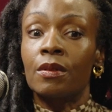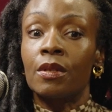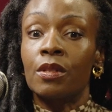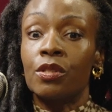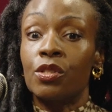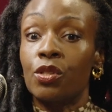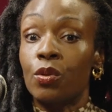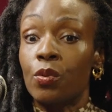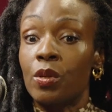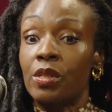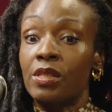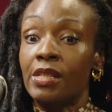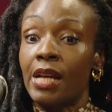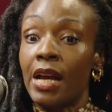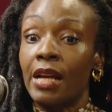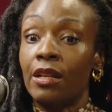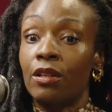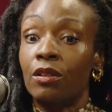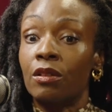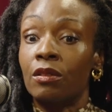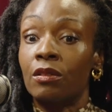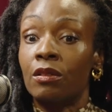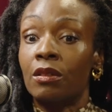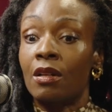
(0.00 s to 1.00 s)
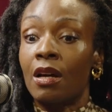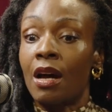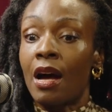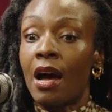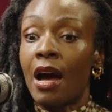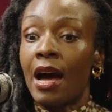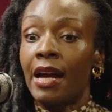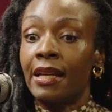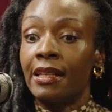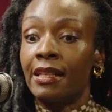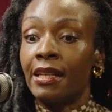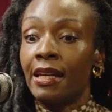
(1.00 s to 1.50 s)
suicidal
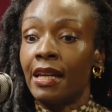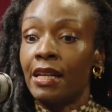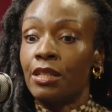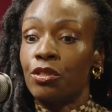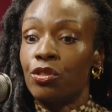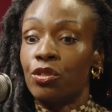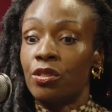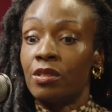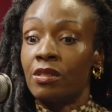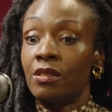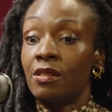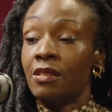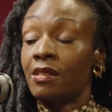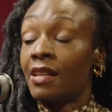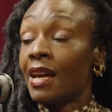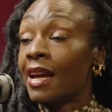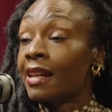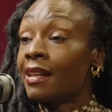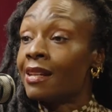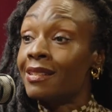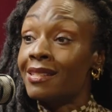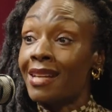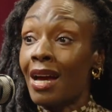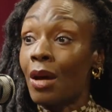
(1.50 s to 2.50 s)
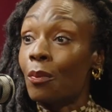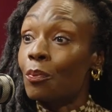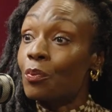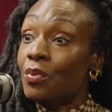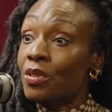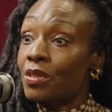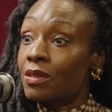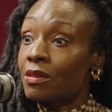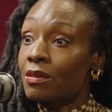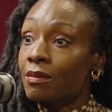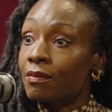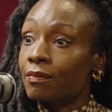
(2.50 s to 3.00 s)
ideations and
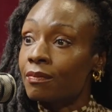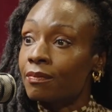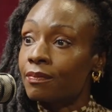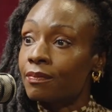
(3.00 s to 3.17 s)
attempts.